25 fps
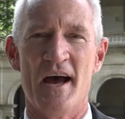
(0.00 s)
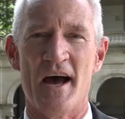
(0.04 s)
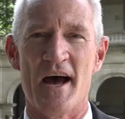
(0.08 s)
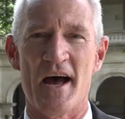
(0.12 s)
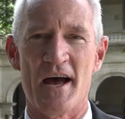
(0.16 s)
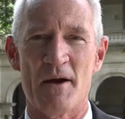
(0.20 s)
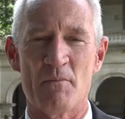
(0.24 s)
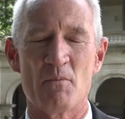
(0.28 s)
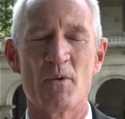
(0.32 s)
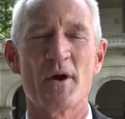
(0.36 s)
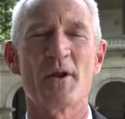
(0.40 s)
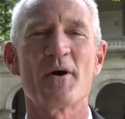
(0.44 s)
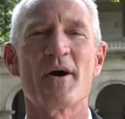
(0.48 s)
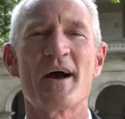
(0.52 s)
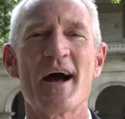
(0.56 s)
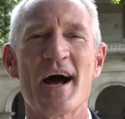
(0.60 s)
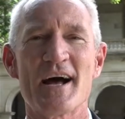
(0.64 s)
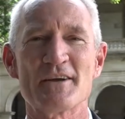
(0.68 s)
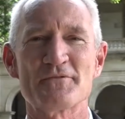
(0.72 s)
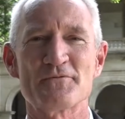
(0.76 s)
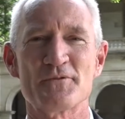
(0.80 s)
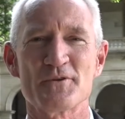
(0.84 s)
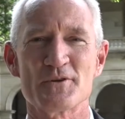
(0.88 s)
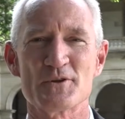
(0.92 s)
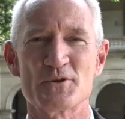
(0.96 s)
And when I
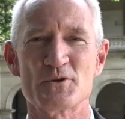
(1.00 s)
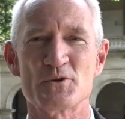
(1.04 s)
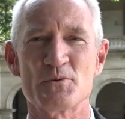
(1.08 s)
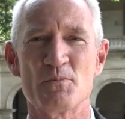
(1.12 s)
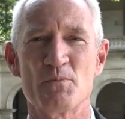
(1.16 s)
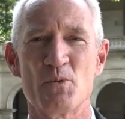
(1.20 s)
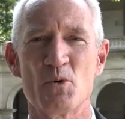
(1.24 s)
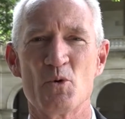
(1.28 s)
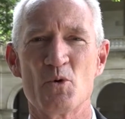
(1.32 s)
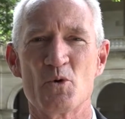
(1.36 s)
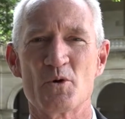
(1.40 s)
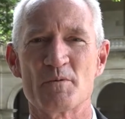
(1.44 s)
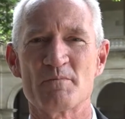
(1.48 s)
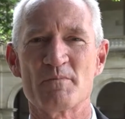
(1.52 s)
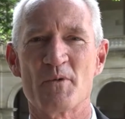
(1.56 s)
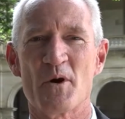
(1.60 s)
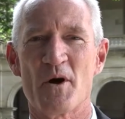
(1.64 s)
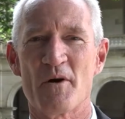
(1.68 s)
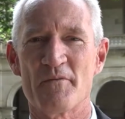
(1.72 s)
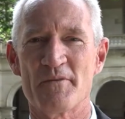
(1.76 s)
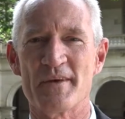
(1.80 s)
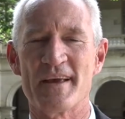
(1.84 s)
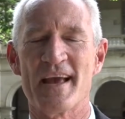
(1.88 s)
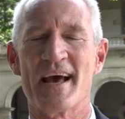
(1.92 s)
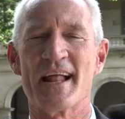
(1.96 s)
asked for the support
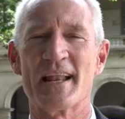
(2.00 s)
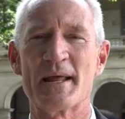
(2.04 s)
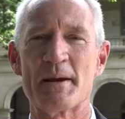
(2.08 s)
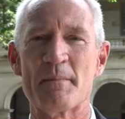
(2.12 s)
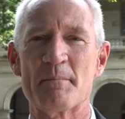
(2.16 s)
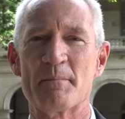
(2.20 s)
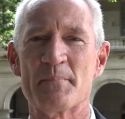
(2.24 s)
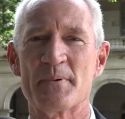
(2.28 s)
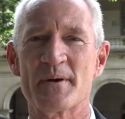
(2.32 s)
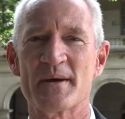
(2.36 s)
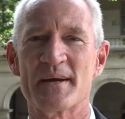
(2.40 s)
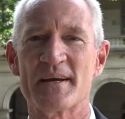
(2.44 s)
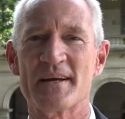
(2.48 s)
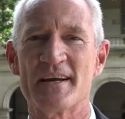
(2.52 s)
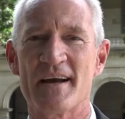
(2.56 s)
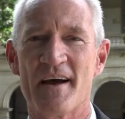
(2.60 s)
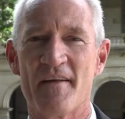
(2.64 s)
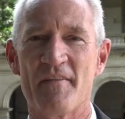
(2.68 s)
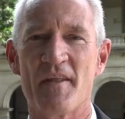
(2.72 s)
of the LNP